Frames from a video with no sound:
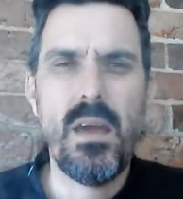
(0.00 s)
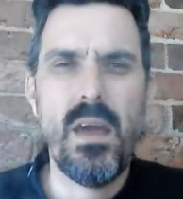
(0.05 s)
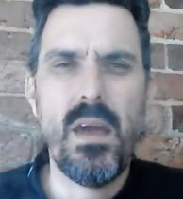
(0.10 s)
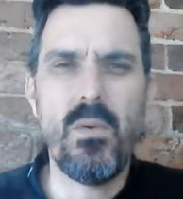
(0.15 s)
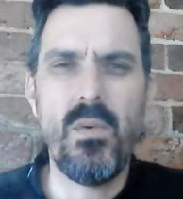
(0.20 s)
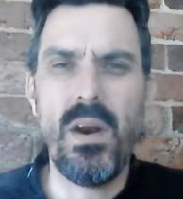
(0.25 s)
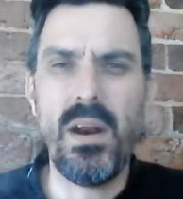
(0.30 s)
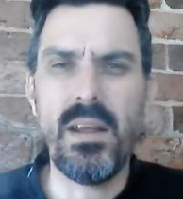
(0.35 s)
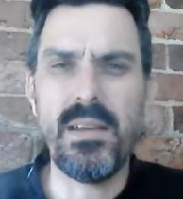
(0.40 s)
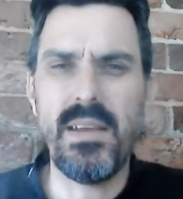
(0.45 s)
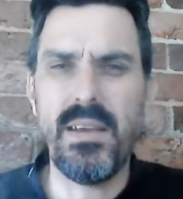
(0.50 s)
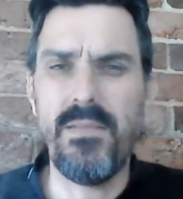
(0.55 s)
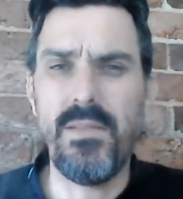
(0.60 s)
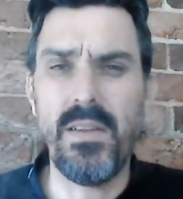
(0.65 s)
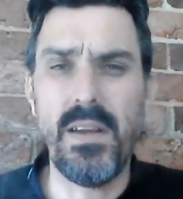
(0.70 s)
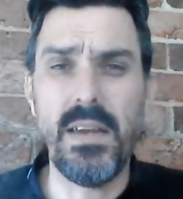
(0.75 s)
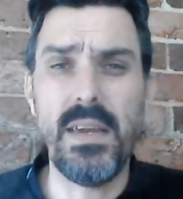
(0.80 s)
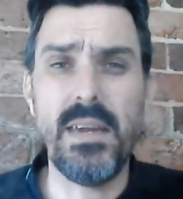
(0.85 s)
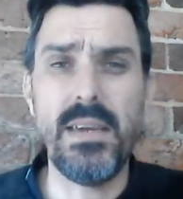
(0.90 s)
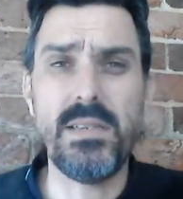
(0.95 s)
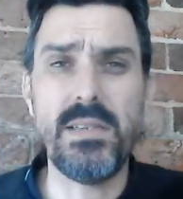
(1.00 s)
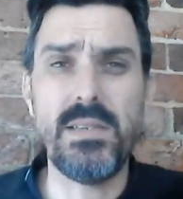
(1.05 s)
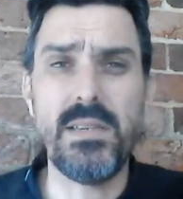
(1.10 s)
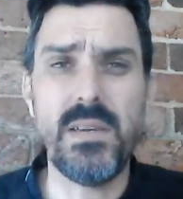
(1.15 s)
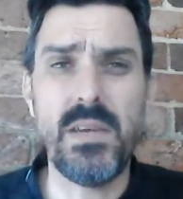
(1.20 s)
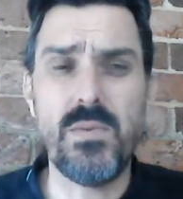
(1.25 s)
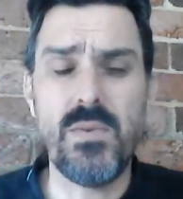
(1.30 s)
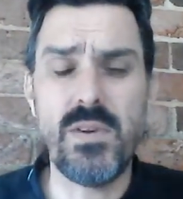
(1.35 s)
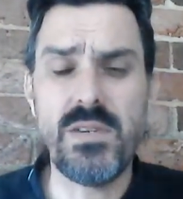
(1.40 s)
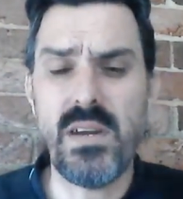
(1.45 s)
Relatively easy to
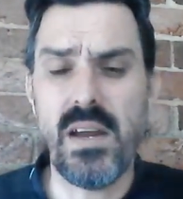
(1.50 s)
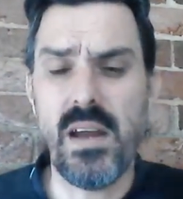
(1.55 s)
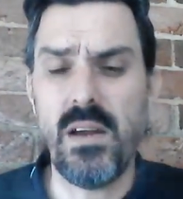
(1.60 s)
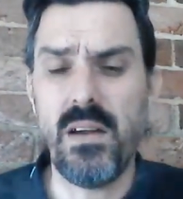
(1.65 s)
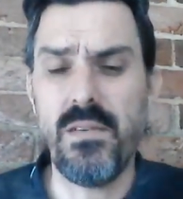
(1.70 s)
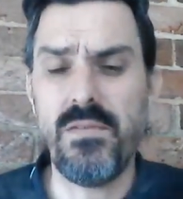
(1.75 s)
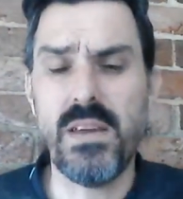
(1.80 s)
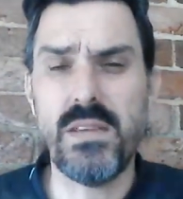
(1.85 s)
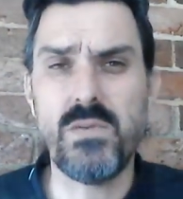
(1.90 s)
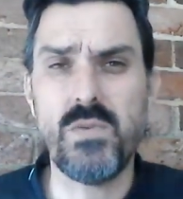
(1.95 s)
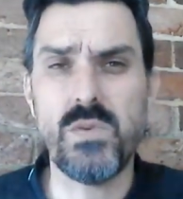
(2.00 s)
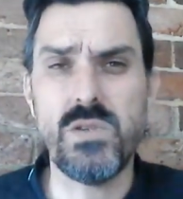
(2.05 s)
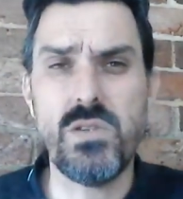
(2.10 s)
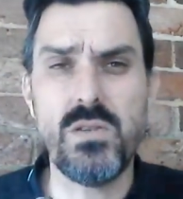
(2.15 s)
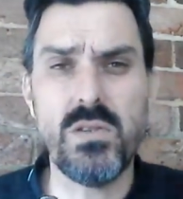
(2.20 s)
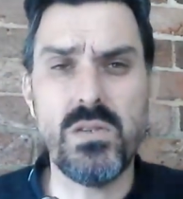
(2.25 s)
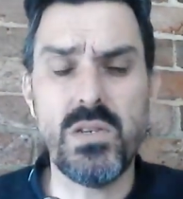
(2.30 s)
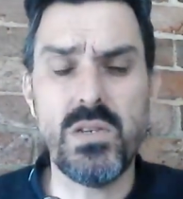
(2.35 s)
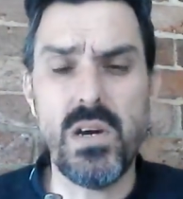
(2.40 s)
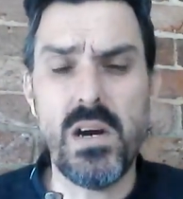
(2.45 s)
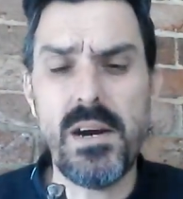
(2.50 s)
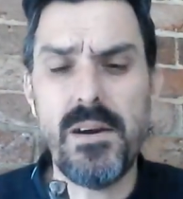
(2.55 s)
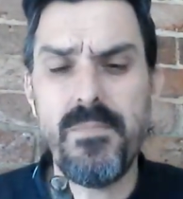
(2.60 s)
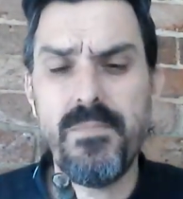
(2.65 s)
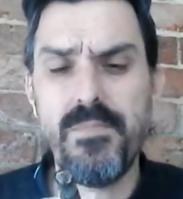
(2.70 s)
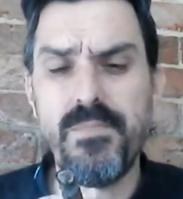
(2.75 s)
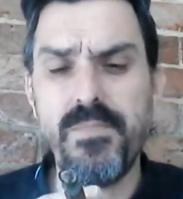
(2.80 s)
retrohale if that's what you desire.